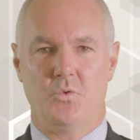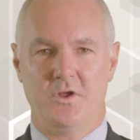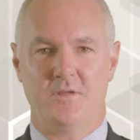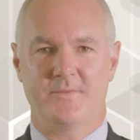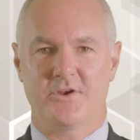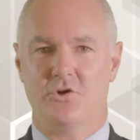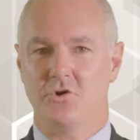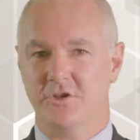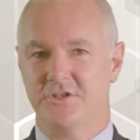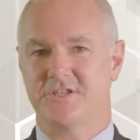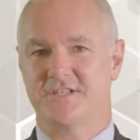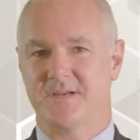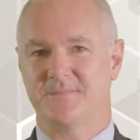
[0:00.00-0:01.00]
Welcome to
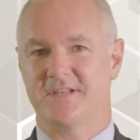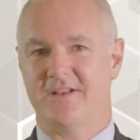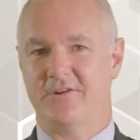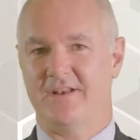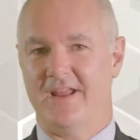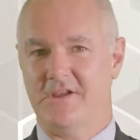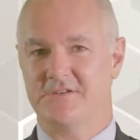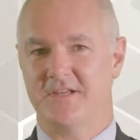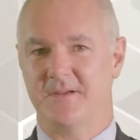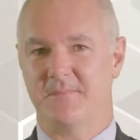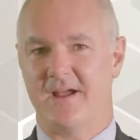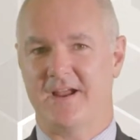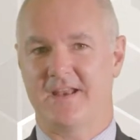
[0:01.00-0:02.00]
CoreLogic's update on
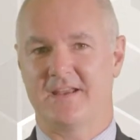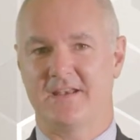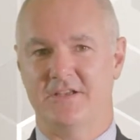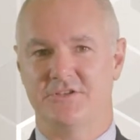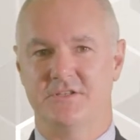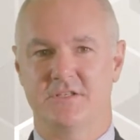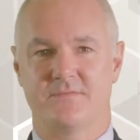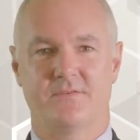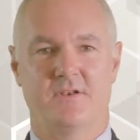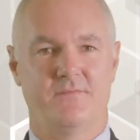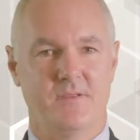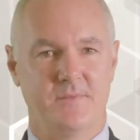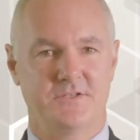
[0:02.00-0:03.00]
housing market conditions for
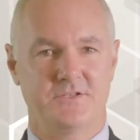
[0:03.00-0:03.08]
November